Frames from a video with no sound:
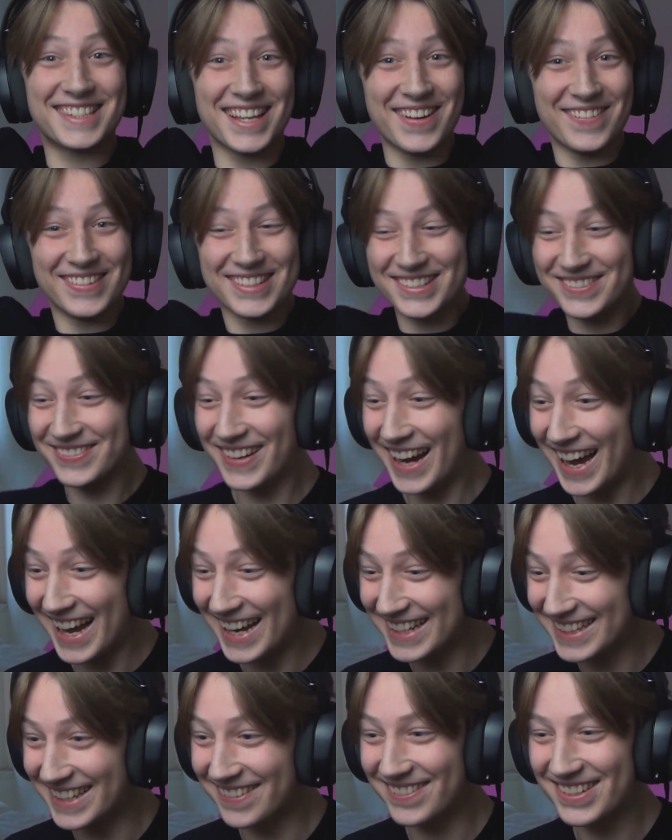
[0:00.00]
I was
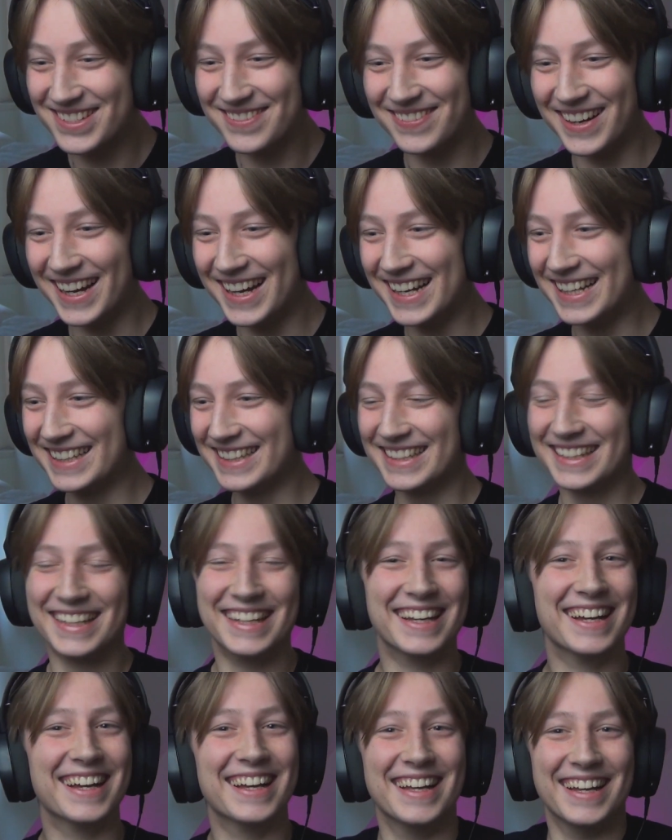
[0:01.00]
right! I was right!
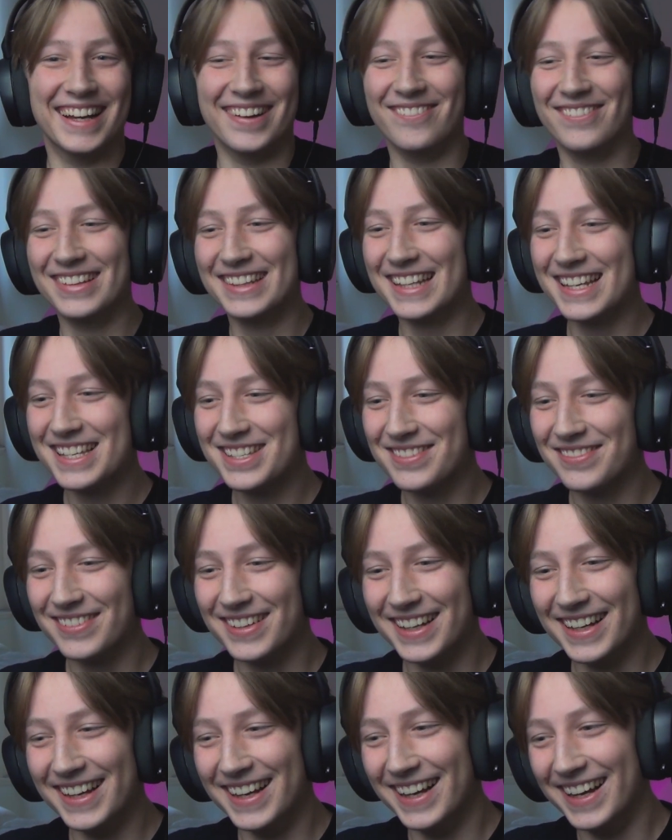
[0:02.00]
I mean, this.
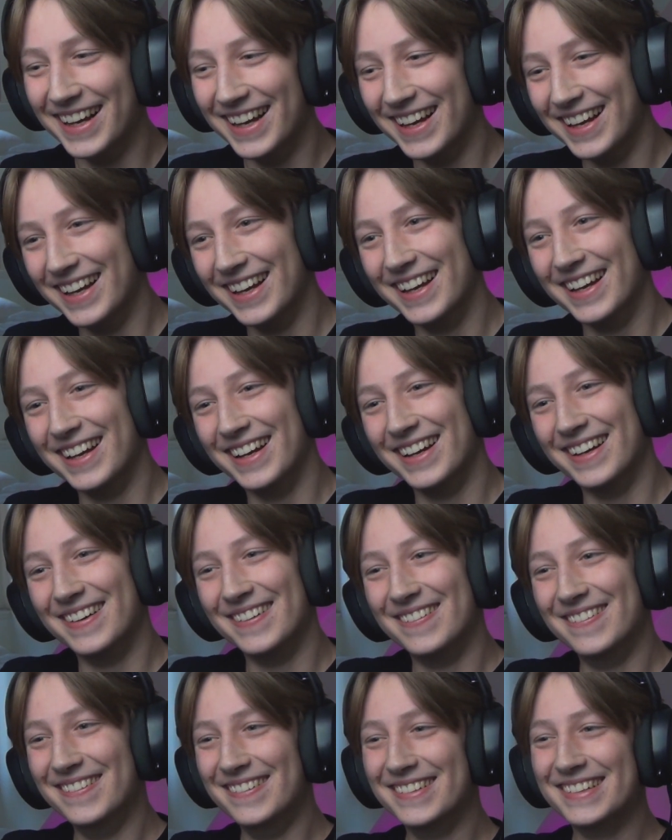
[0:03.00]

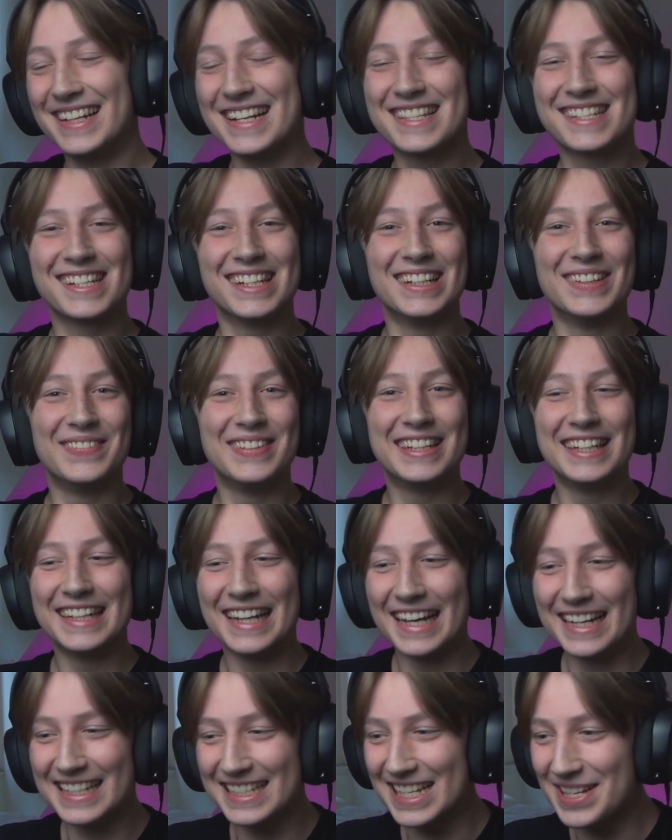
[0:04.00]
Ooh, that's gonna be the
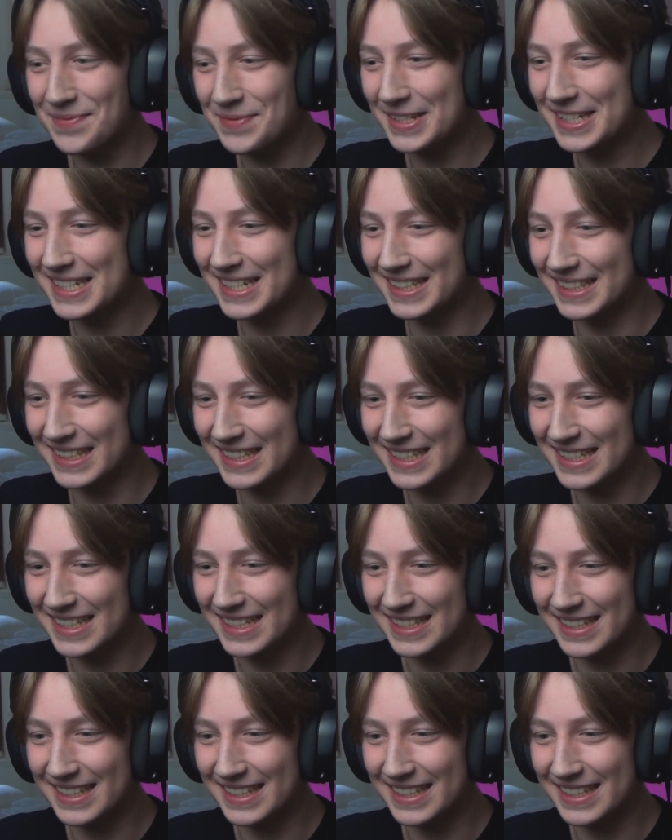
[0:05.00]
next episode.